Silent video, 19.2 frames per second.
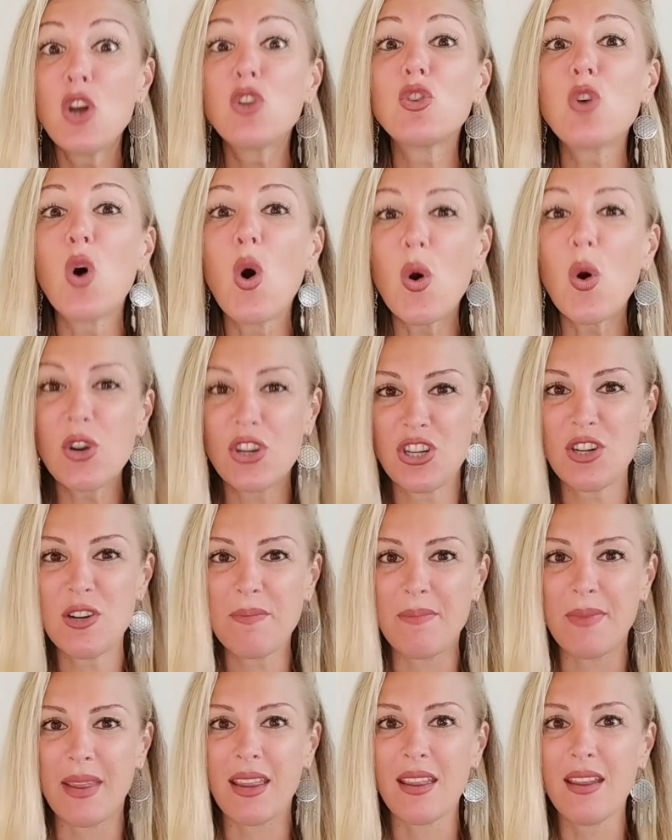
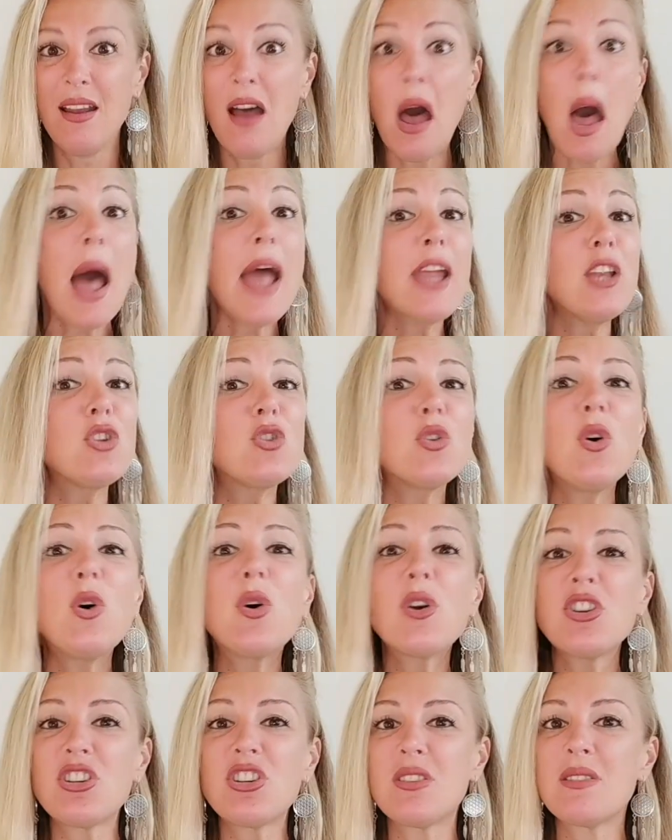tortured me. I
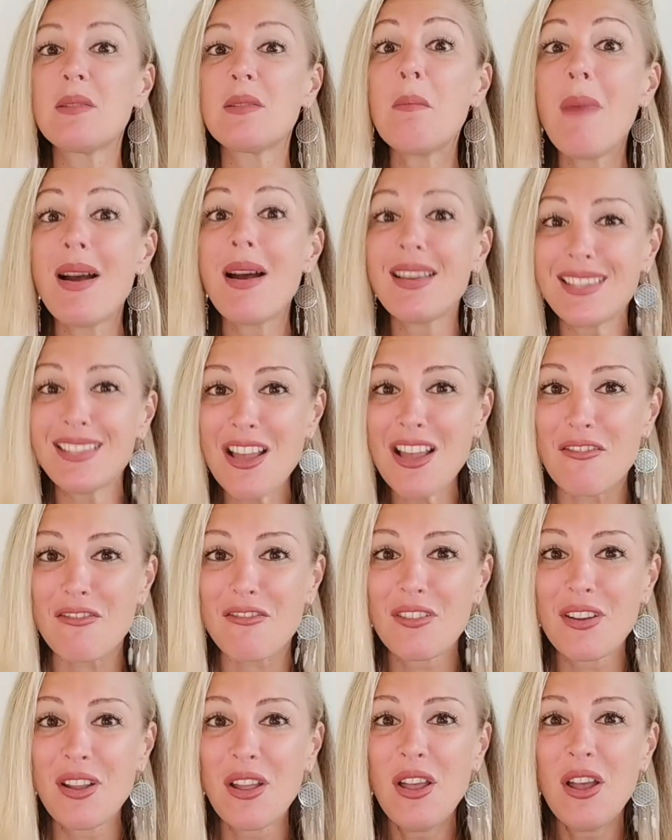tortured myself,
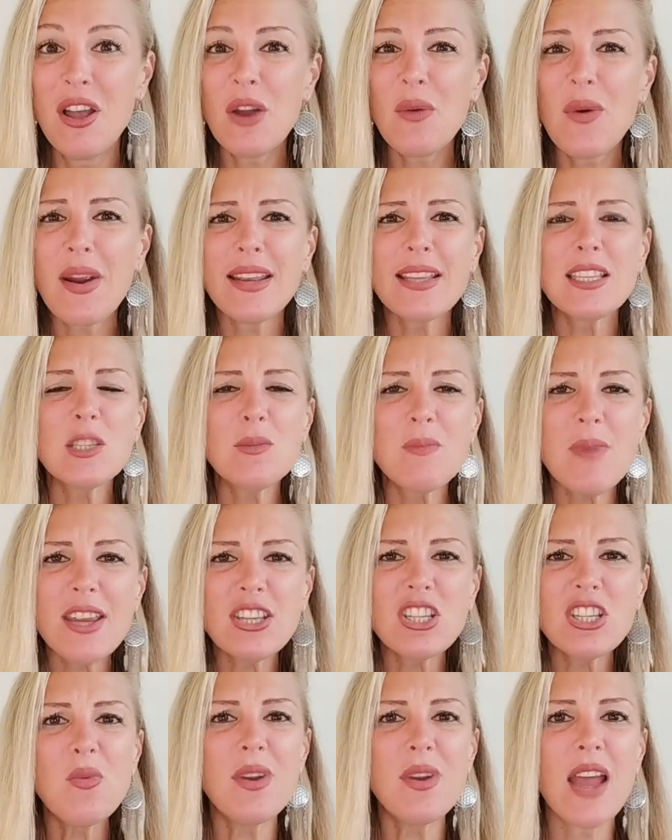right?
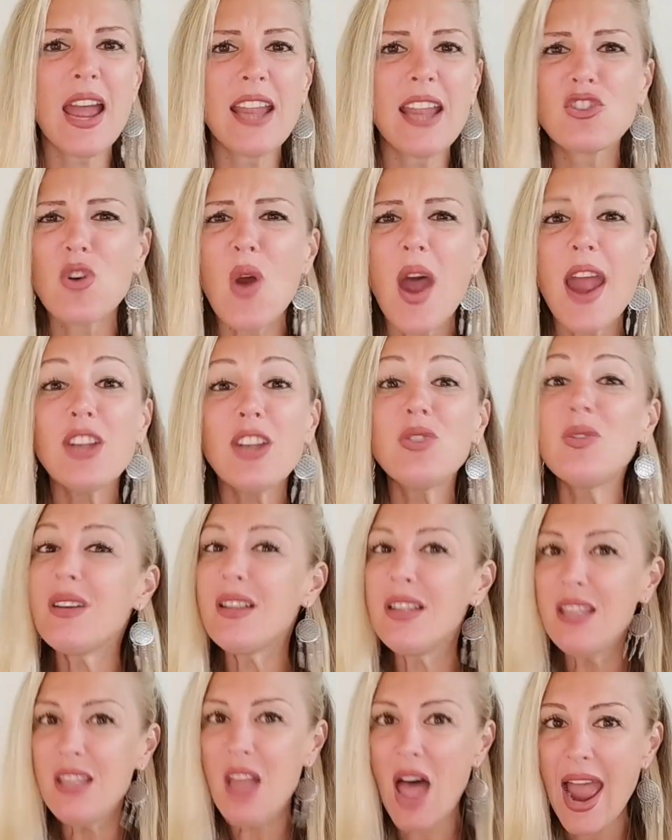Especially when I tried to
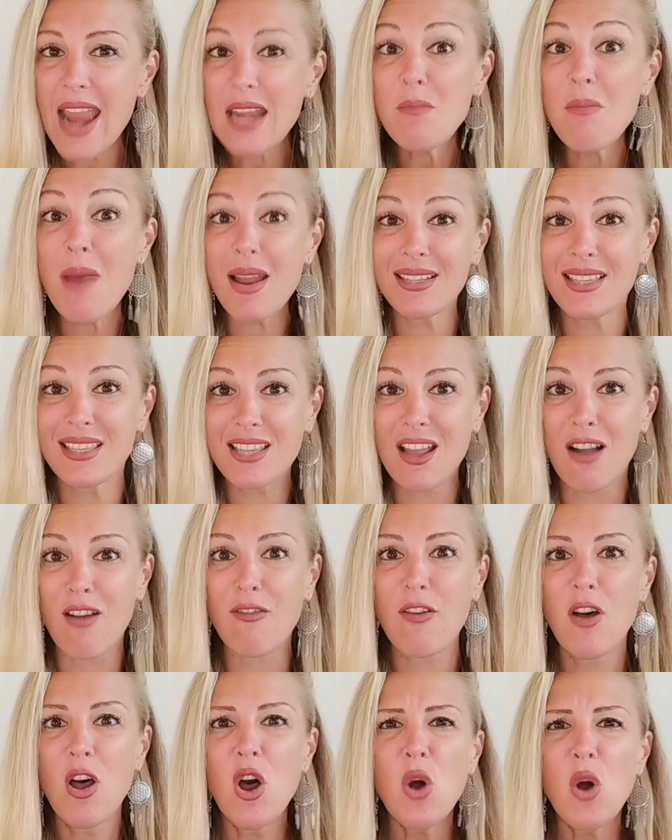align myself
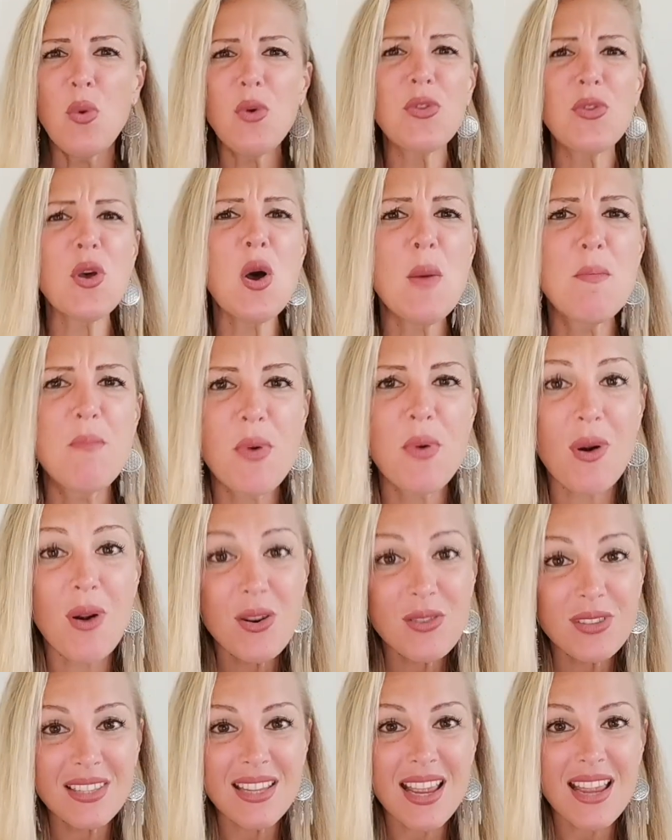with a
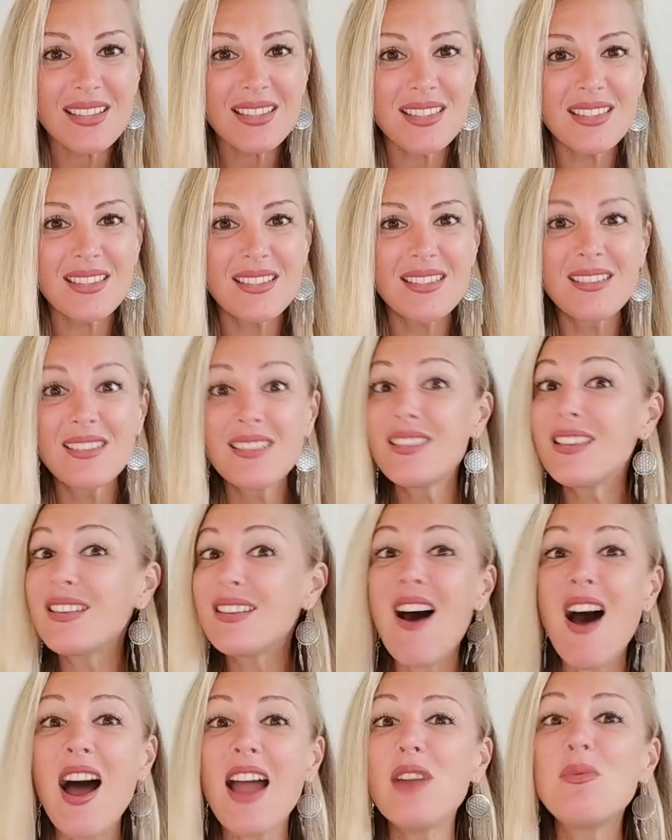process that
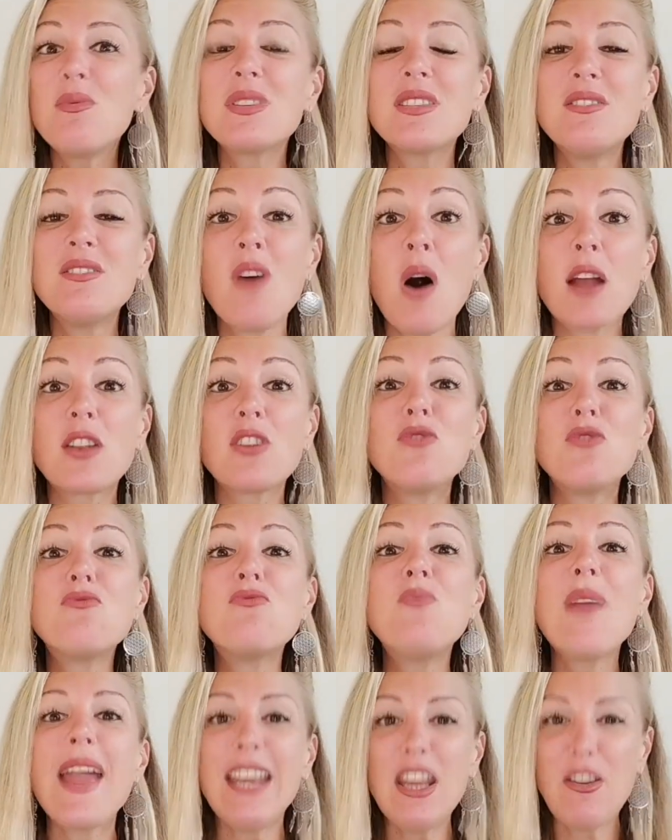I was not
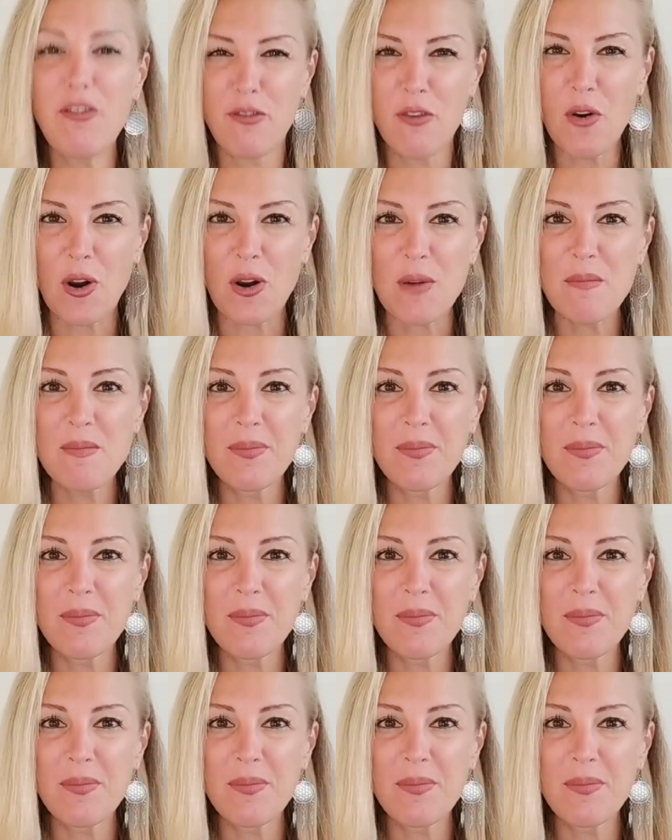ready for.